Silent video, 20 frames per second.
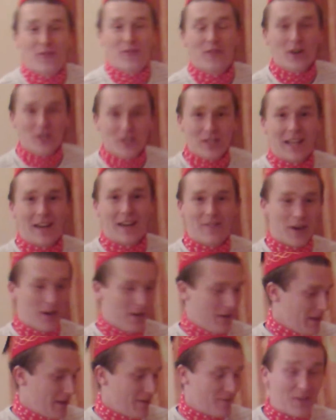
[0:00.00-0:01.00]
to the first
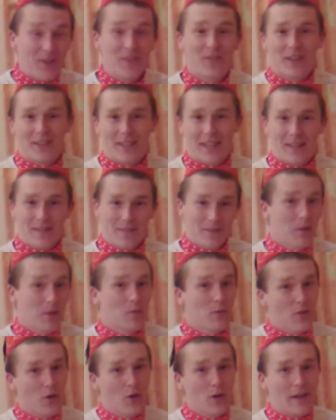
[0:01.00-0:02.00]
ever FIFA Day.
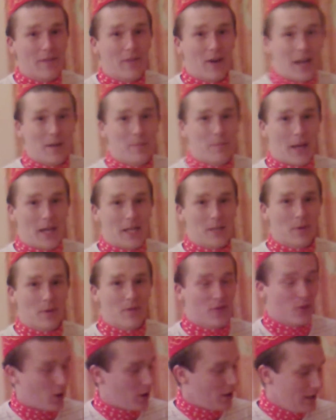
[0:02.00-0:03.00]
We've only ever had PES
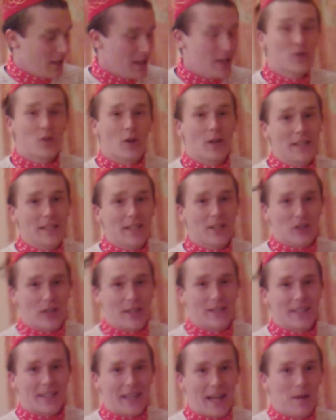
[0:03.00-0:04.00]
before, so I need a
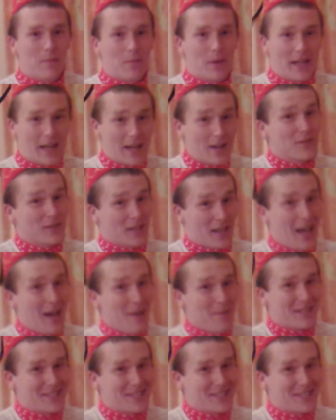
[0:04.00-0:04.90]
drink to calm my nerves.